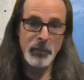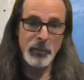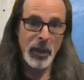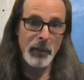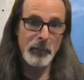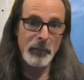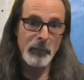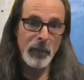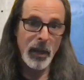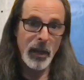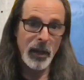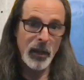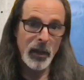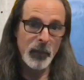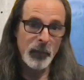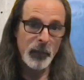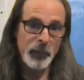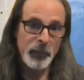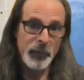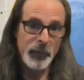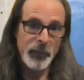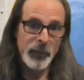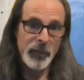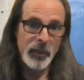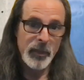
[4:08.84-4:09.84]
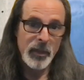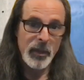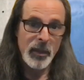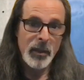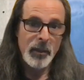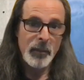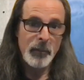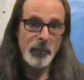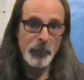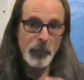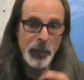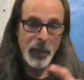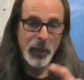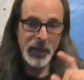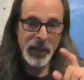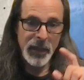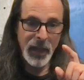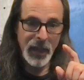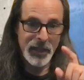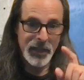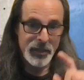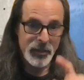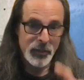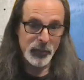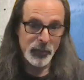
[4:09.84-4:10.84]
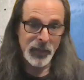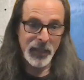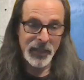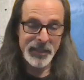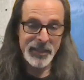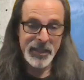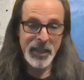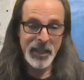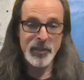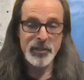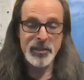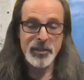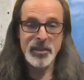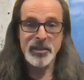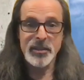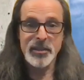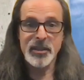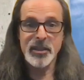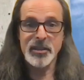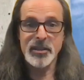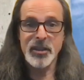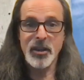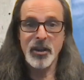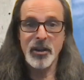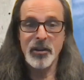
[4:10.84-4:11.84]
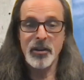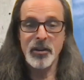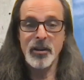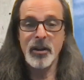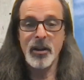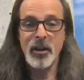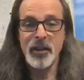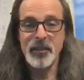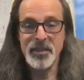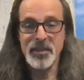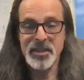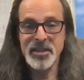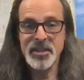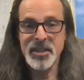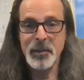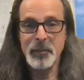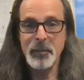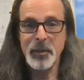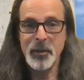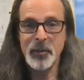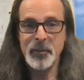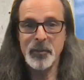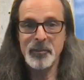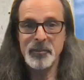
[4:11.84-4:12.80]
by a mile, but I do like Townsend's guitar on this demo.